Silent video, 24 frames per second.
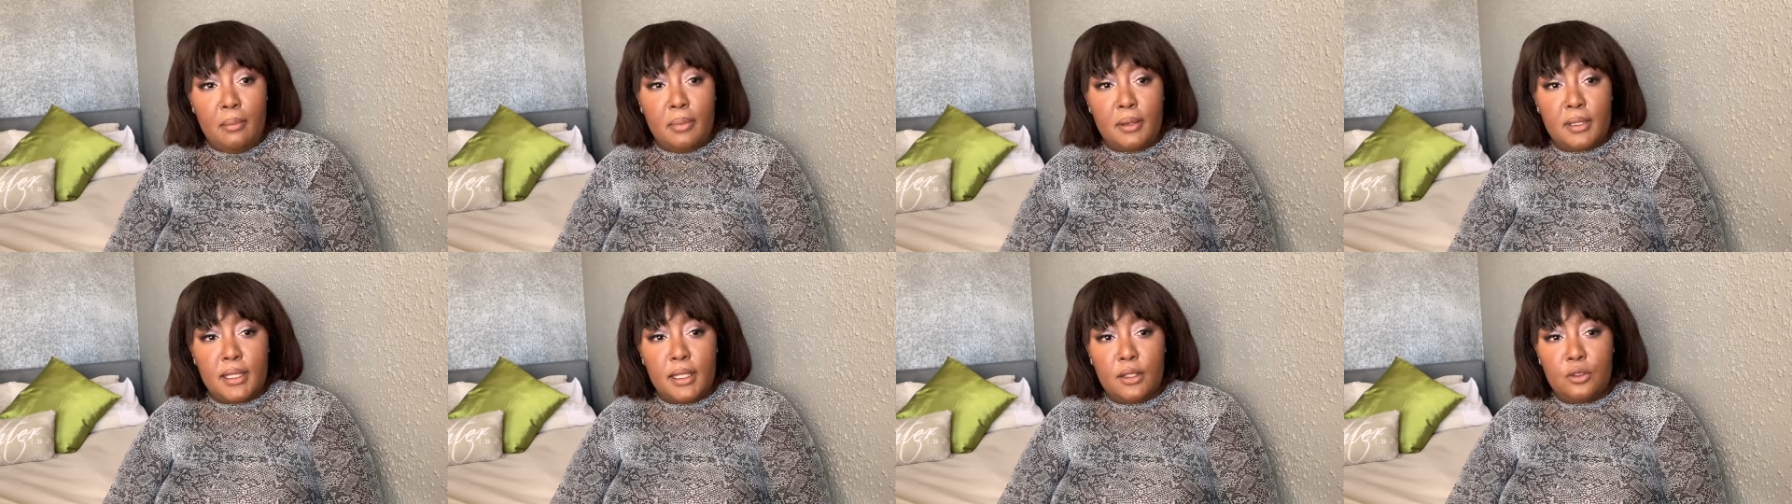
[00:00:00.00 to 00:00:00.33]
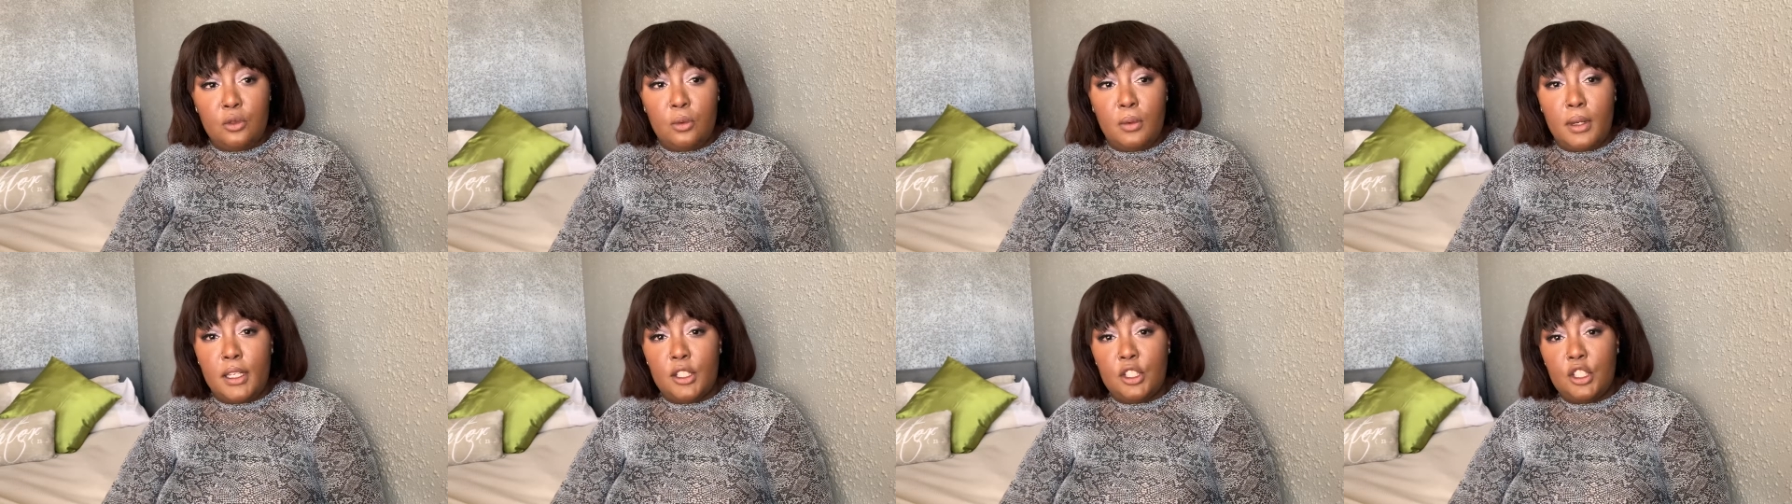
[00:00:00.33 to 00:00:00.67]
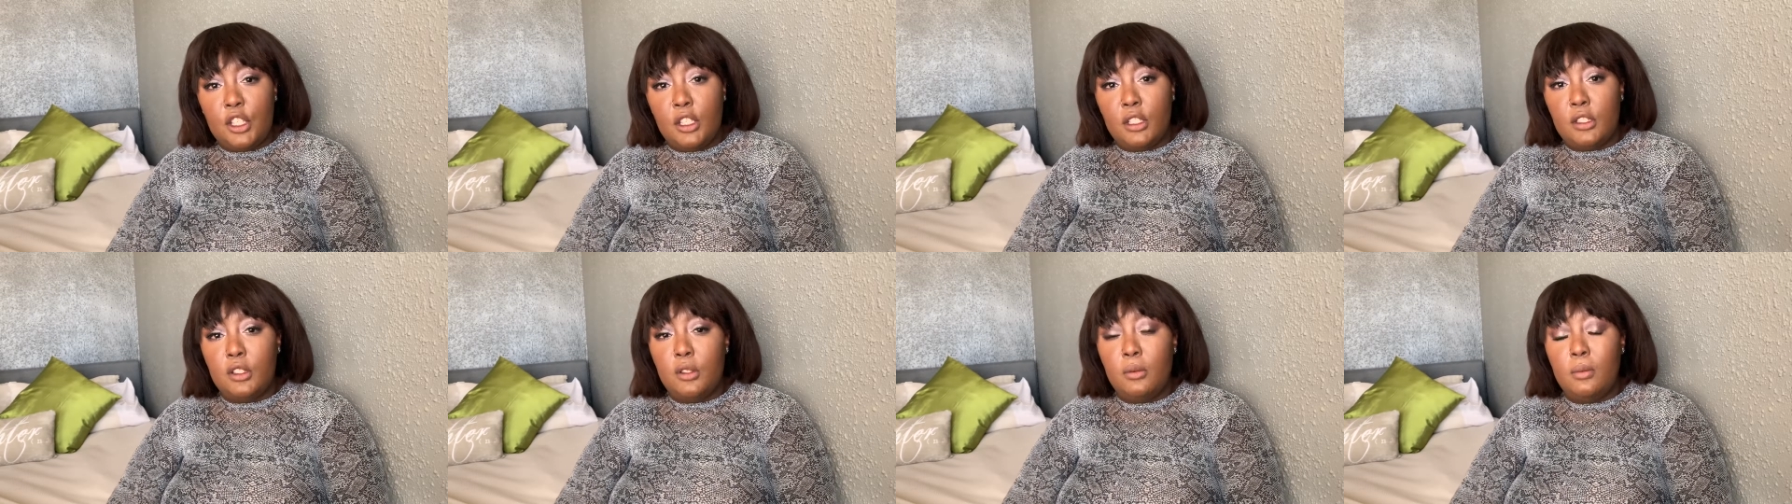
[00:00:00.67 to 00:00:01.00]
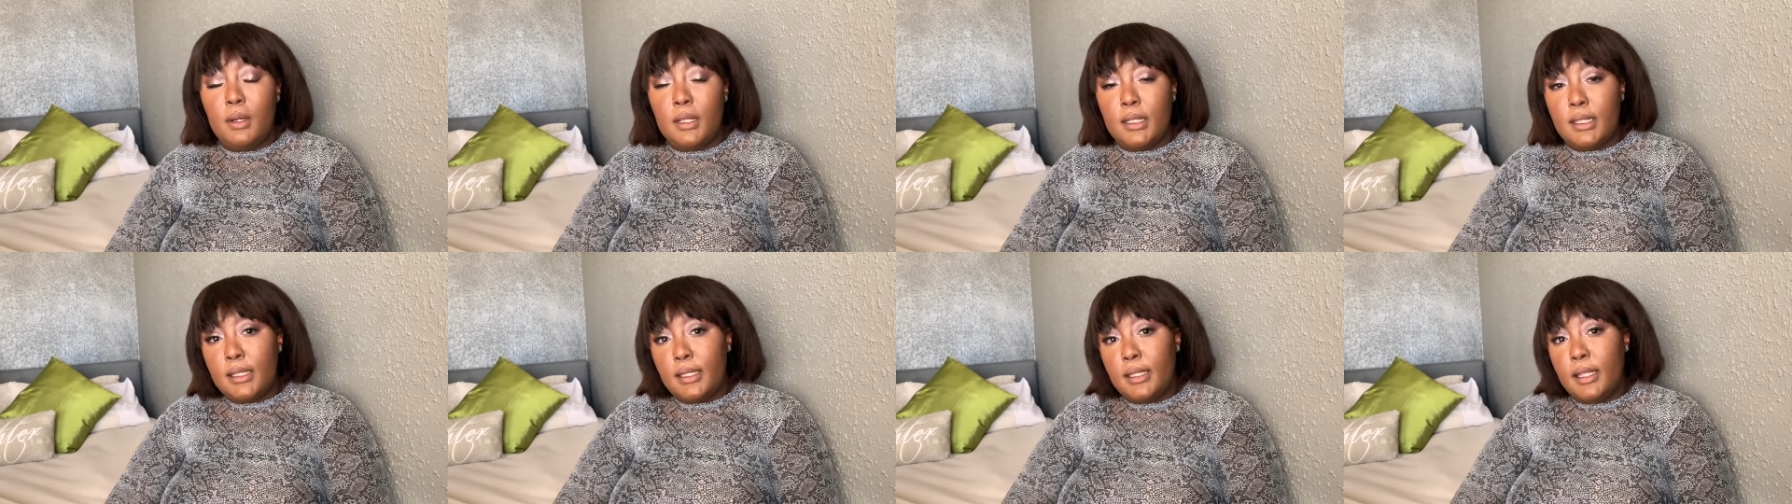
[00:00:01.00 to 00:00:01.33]
of situation she
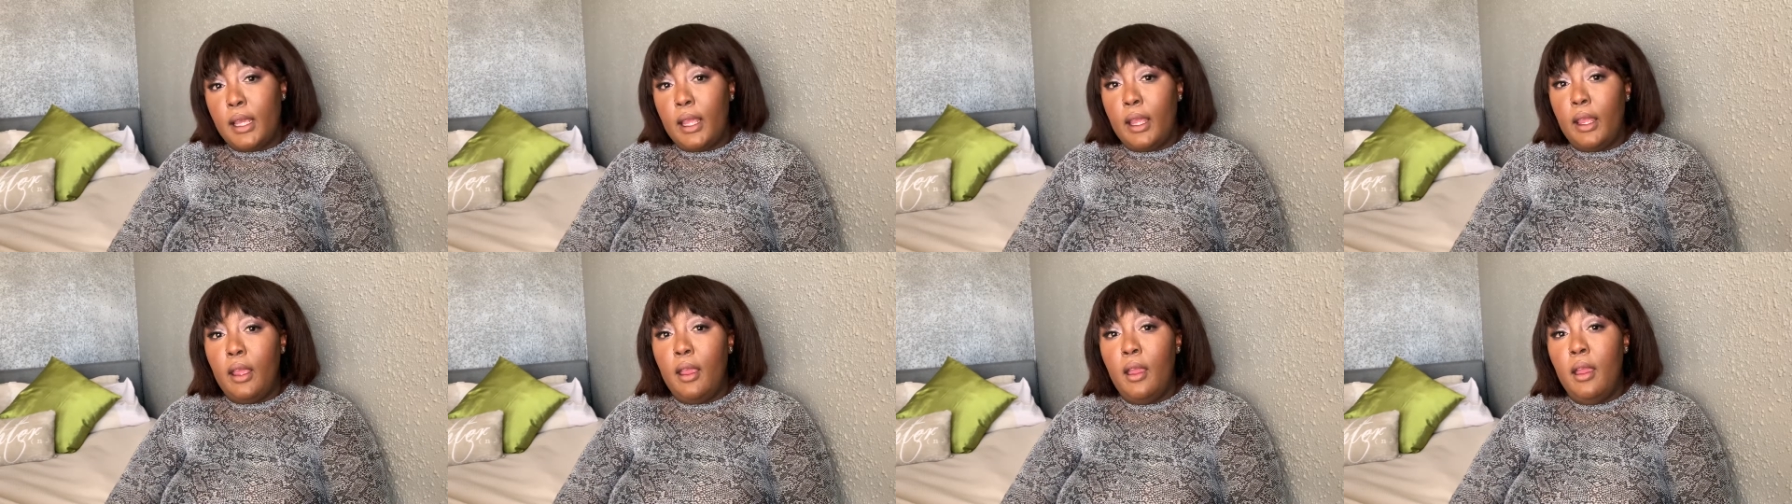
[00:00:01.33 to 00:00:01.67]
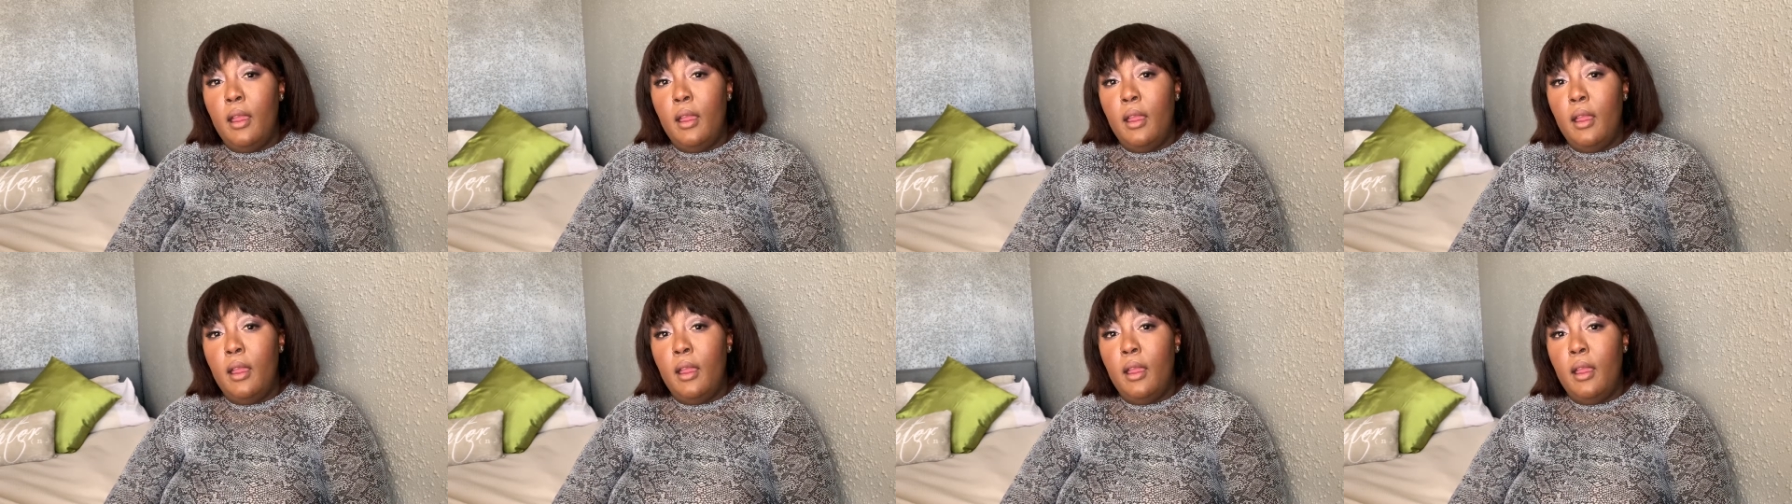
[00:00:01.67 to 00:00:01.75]
was sick